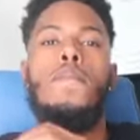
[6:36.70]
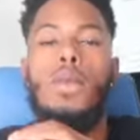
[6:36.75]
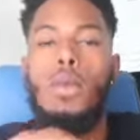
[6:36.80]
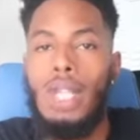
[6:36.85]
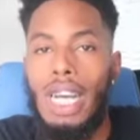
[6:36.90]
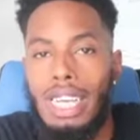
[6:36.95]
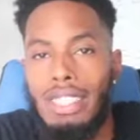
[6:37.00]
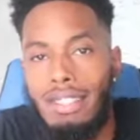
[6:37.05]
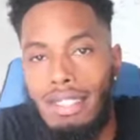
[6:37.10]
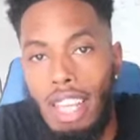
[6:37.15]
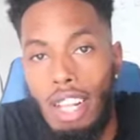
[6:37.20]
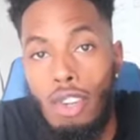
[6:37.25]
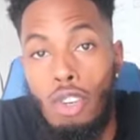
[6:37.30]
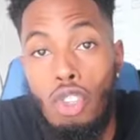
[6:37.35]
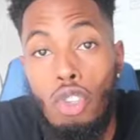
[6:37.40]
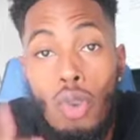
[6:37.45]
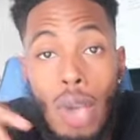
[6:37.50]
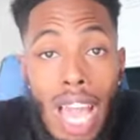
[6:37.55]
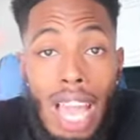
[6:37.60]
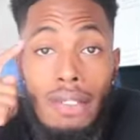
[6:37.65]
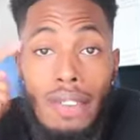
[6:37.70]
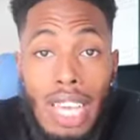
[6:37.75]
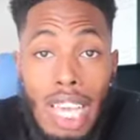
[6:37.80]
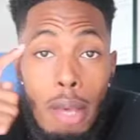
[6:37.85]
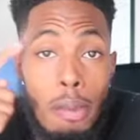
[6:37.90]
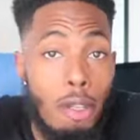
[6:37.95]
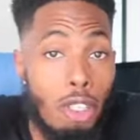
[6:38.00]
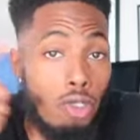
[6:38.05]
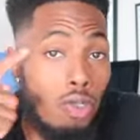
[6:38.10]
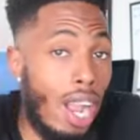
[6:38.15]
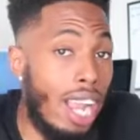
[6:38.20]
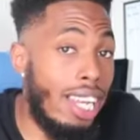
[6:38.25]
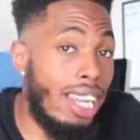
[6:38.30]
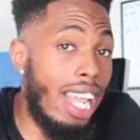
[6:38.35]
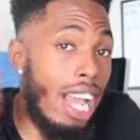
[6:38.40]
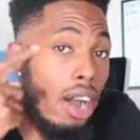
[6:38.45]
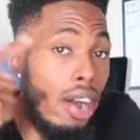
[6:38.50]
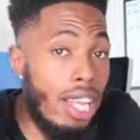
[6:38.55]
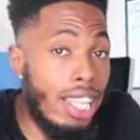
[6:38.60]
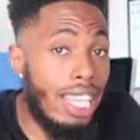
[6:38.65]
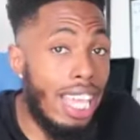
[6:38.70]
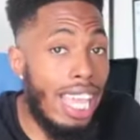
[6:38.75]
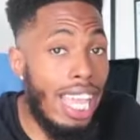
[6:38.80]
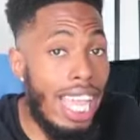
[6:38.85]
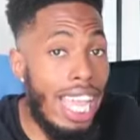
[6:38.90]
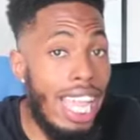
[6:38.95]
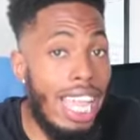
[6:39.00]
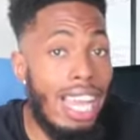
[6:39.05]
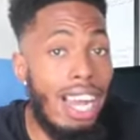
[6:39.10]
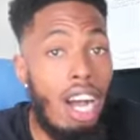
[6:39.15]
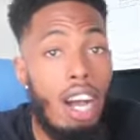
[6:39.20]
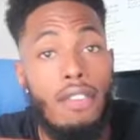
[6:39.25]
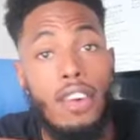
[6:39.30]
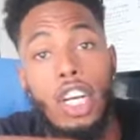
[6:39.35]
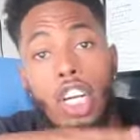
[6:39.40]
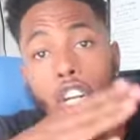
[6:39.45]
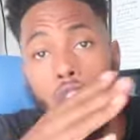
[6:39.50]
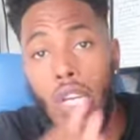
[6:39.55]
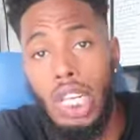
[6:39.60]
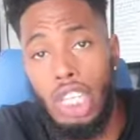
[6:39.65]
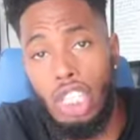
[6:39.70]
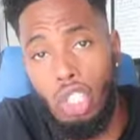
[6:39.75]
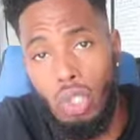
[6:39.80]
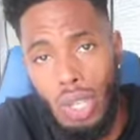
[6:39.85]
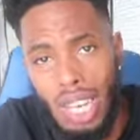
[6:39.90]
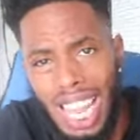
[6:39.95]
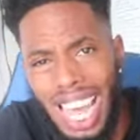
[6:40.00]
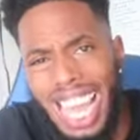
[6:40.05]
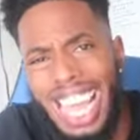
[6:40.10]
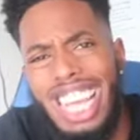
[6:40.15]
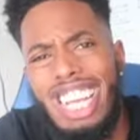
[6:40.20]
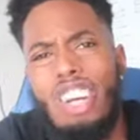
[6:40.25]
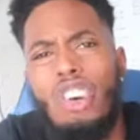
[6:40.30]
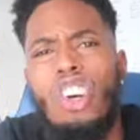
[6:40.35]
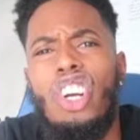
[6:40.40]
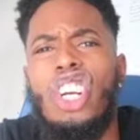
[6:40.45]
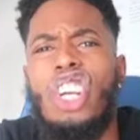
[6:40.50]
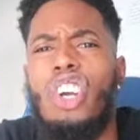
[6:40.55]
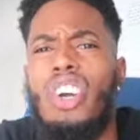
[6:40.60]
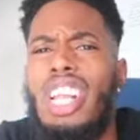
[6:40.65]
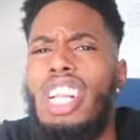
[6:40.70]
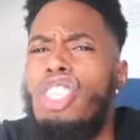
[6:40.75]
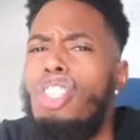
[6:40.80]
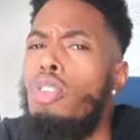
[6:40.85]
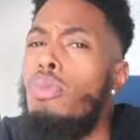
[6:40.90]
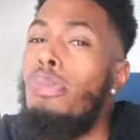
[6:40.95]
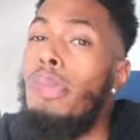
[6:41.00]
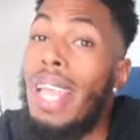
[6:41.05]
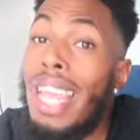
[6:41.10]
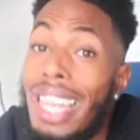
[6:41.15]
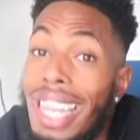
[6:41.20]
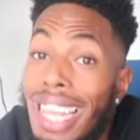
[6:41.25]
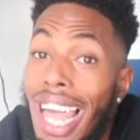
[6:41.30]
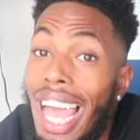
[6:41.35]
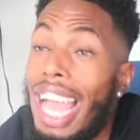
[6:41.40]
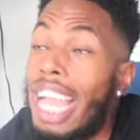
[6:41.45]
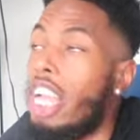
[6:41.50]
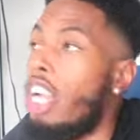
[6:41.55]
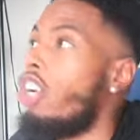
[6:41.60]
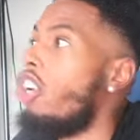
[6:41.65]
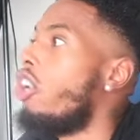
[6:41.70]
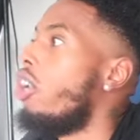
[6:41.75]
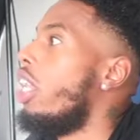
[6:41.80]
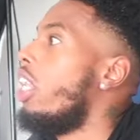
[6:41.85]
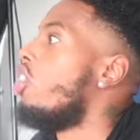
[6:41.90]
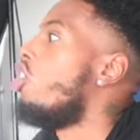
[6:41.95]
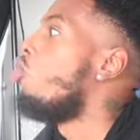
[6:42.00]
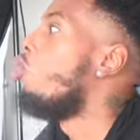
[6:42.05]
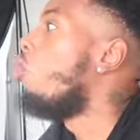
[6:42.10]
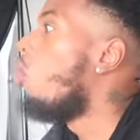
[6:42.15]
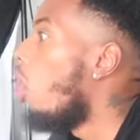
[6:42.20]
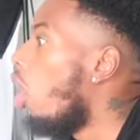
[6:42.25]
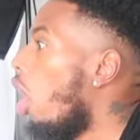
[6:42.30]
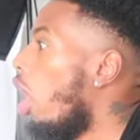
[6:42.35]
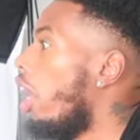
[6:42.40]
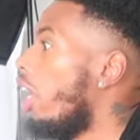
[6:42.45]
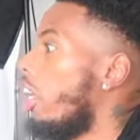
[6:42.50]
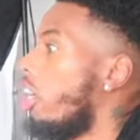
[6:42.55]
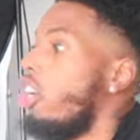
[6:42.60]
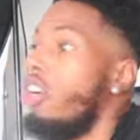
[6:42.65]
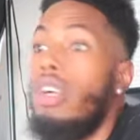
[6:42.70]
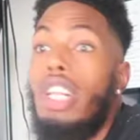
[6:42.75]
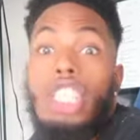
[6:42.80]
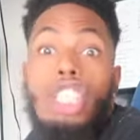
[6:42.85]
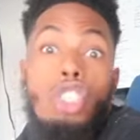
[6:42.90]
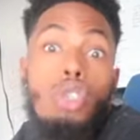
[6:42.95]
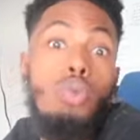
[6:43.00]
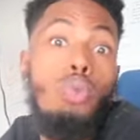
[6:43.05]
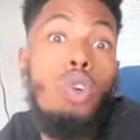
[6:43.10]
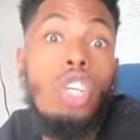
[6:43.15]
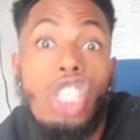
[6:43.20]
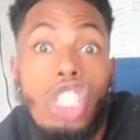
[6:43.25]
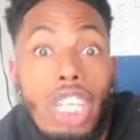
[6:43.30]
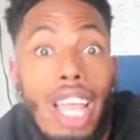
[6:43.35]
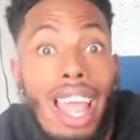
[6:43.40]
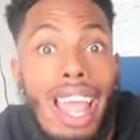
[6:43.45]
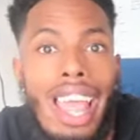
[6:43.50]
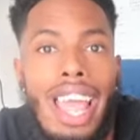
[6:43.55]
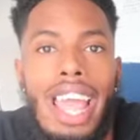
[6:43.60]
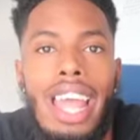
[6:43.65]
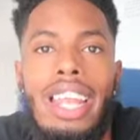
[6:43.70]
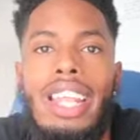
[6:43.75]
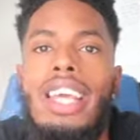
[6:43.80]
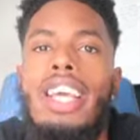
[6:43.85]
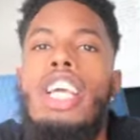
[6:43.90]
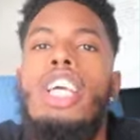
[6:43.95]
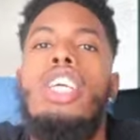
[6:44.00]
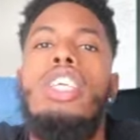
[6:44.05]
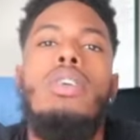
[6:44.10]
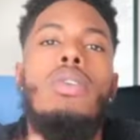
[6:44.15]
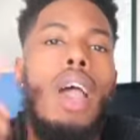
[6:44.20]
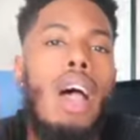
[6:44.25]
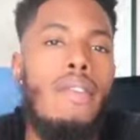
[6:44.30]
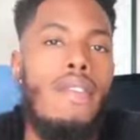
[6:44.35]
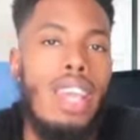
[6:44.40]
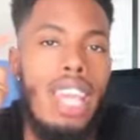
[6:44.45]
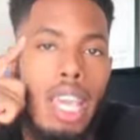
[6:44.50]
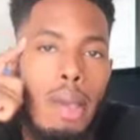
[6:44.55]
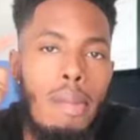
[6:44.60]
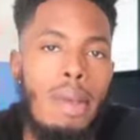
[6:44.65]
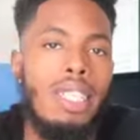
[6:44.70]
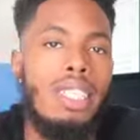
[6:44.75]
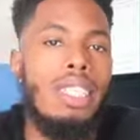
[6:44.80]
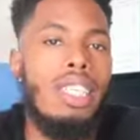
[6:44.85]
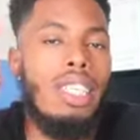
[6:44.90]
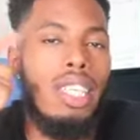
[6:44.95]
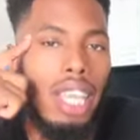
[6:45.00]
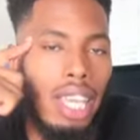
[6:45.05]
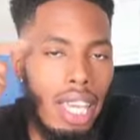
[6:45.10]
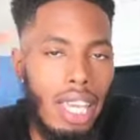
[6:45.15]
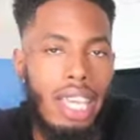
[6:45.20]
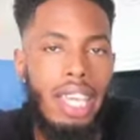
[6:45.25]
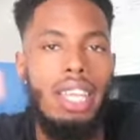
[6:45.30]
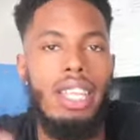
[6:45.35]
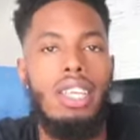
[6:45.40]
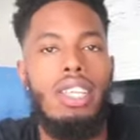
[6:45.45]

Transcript: Do not settle. You have an image right now in your head of a girl that you like, or a girl that you may like, a girl that you want, a girl that you wish you had. You have an image in your